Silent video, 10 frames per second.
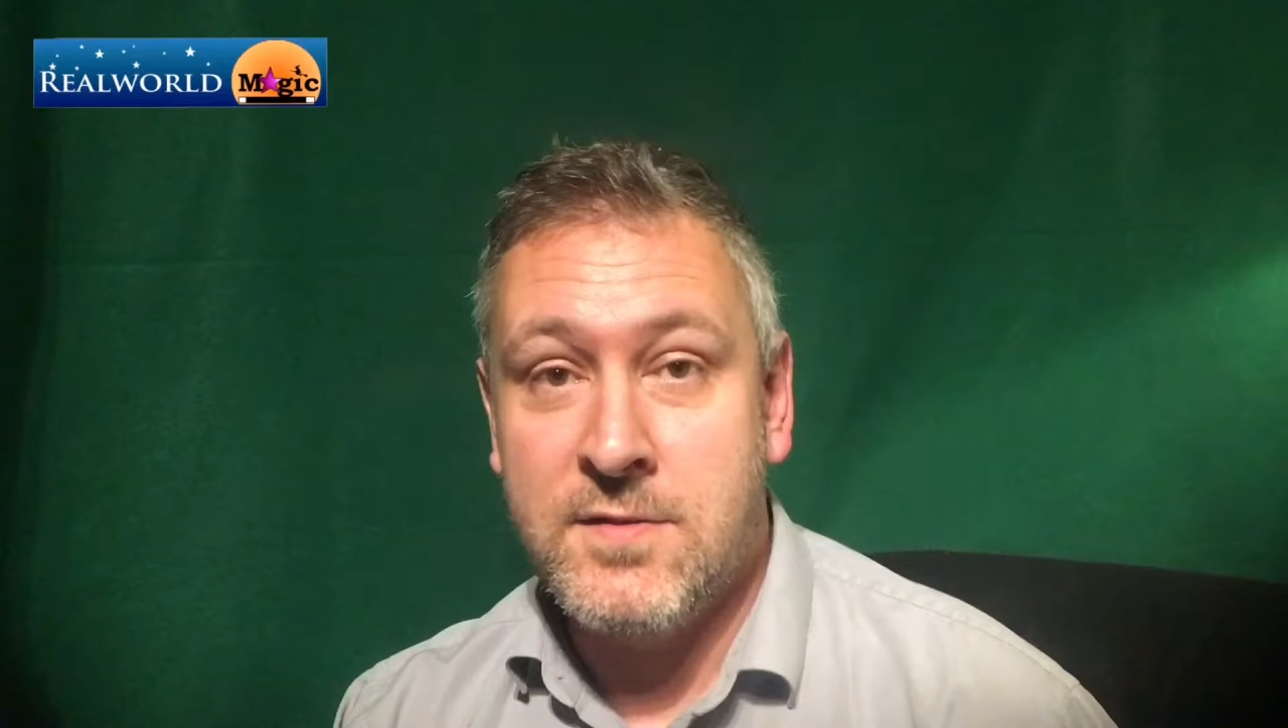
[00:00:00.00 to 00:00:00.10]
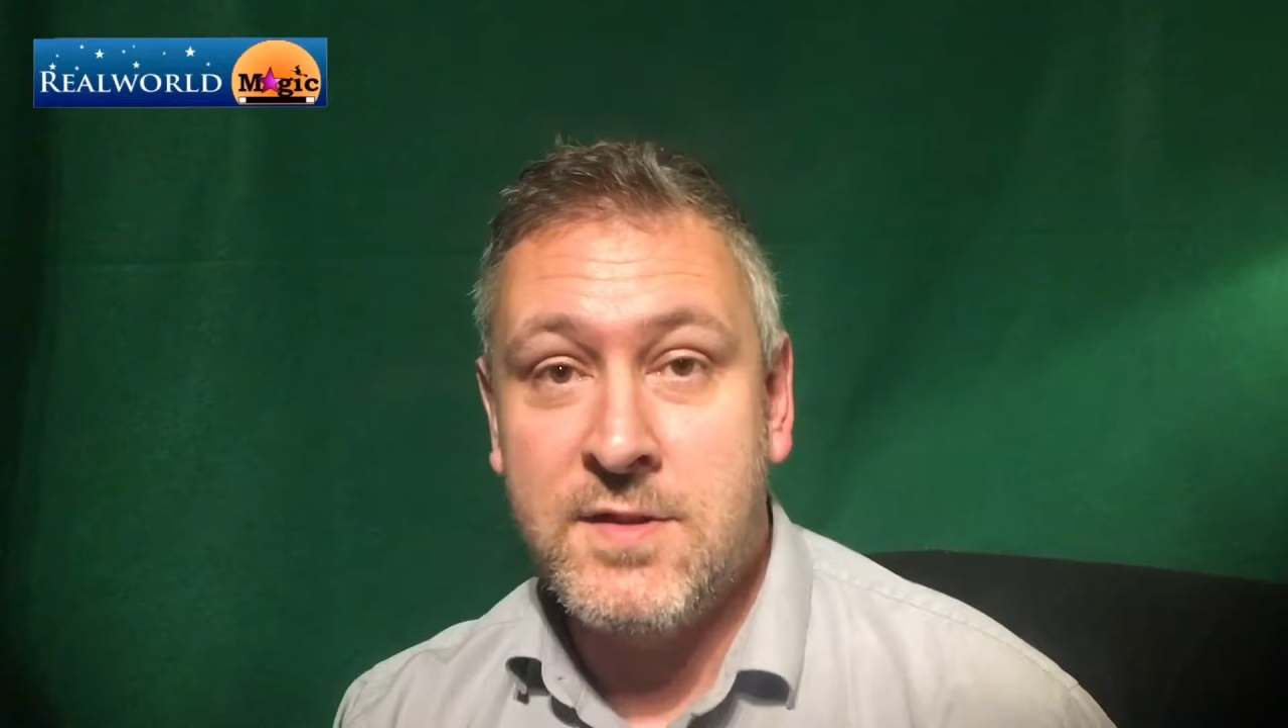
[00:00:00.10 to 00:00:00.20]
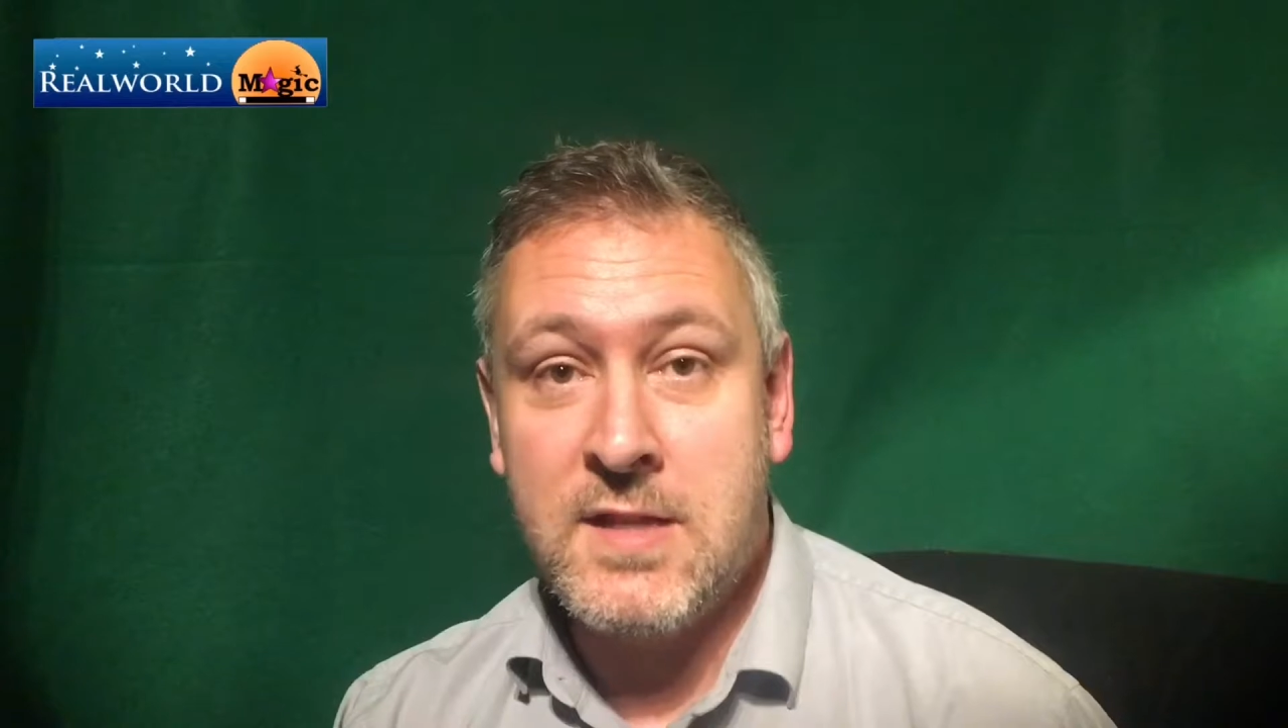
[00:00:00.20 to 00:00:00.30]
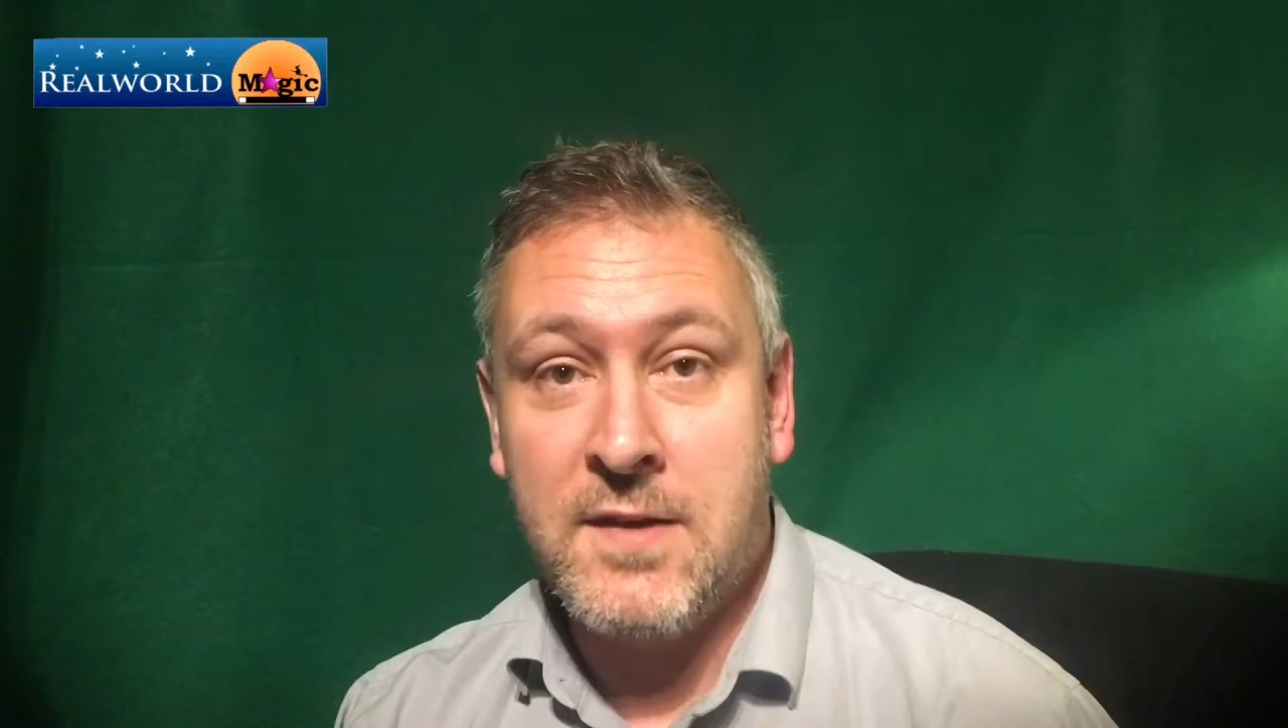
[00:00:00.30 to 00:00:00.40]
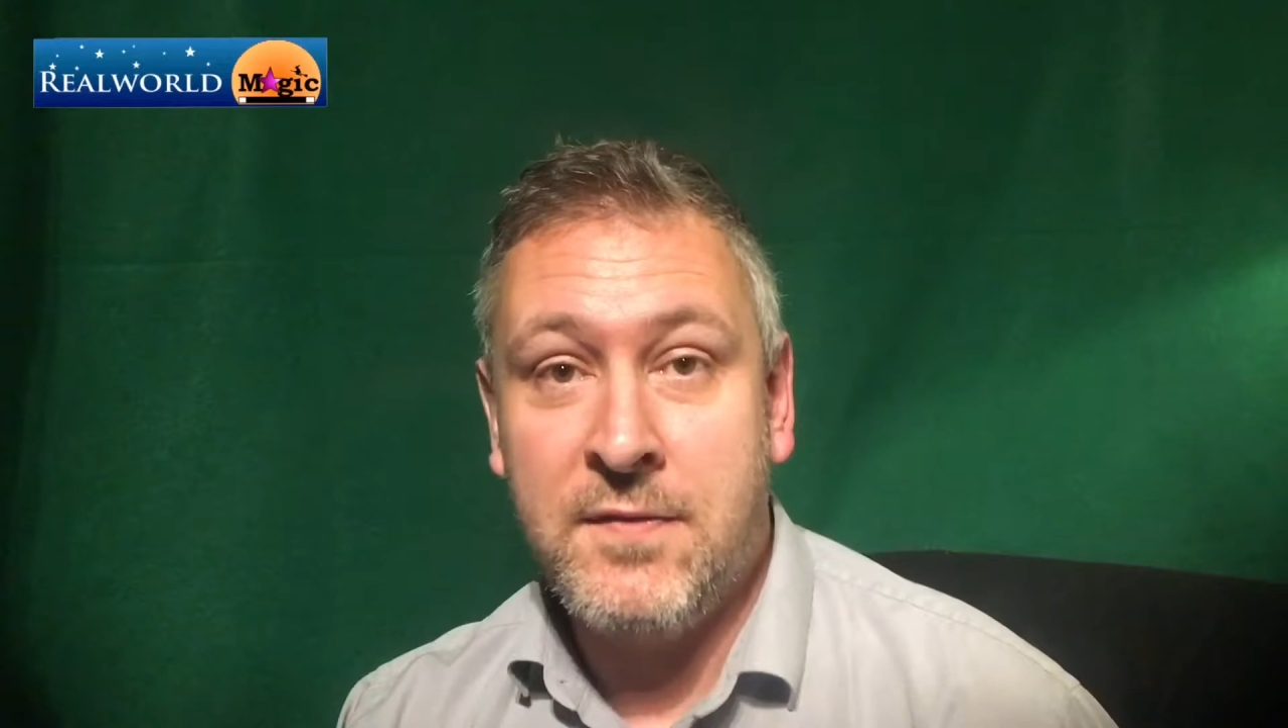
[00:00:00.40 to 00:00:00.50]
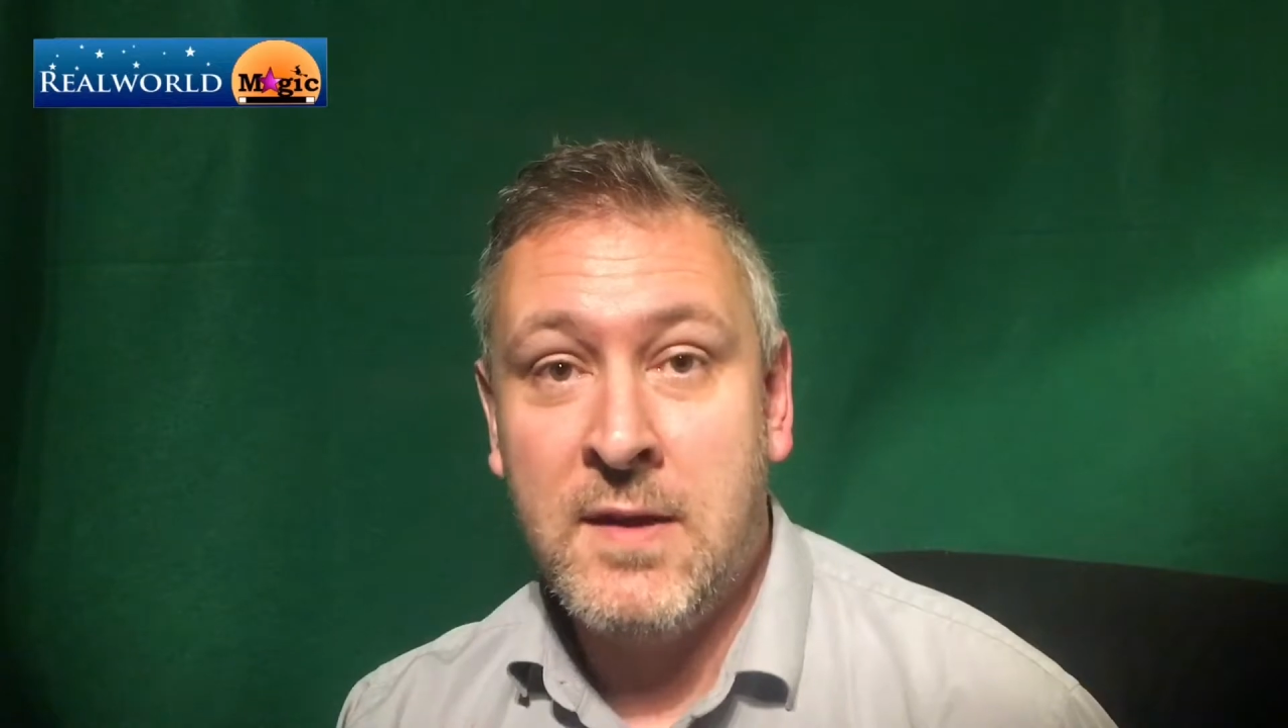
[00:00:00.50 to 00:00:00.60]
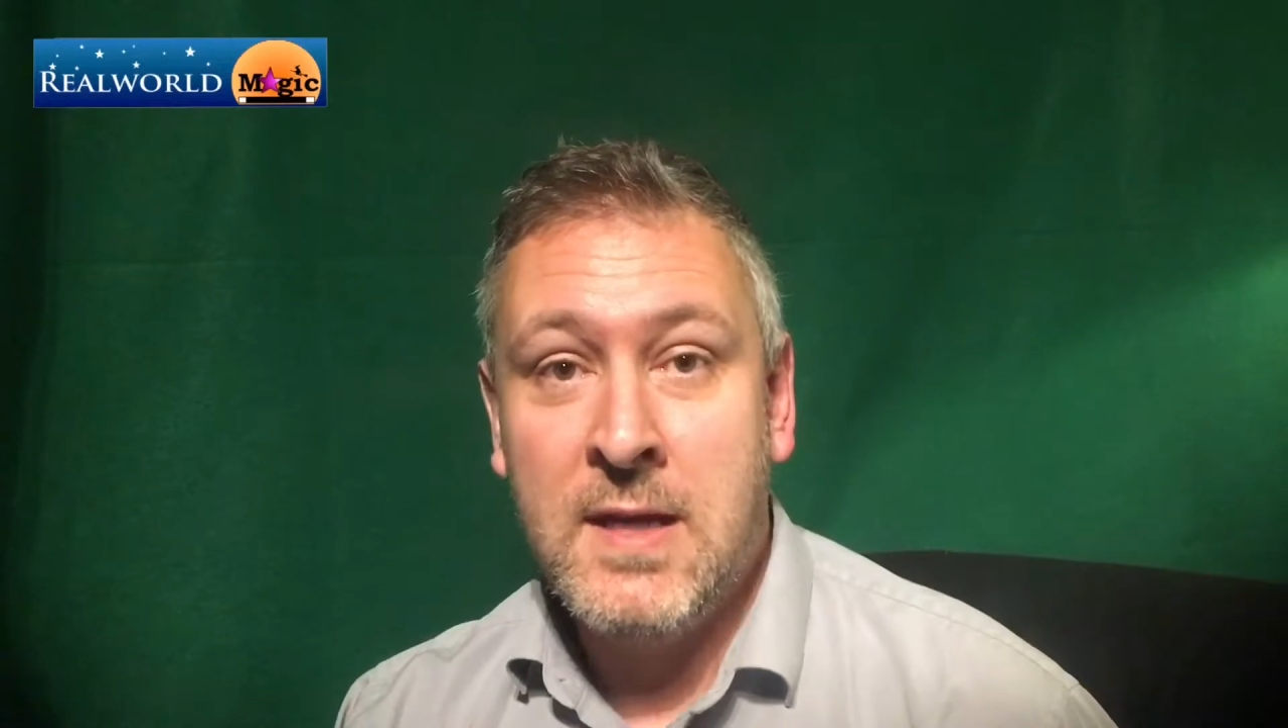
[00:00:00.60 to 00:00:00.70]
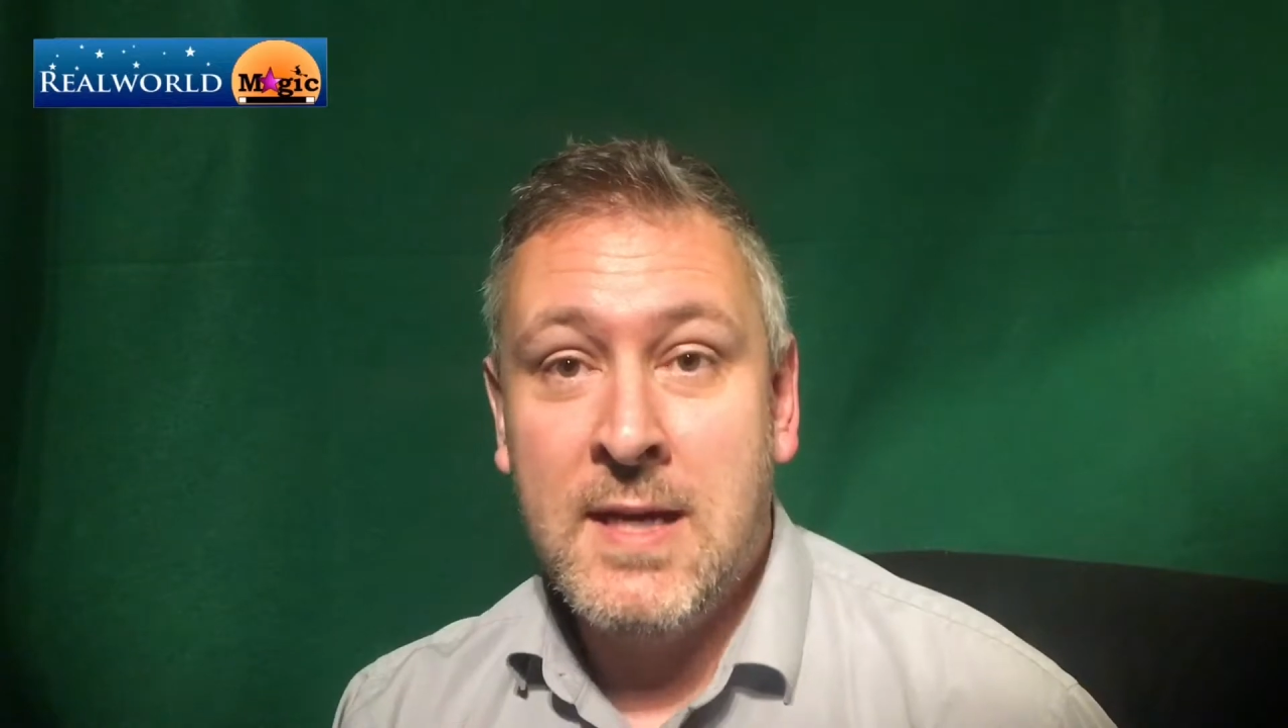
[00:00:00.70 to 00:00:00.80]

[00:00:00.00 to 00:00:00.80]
of stuff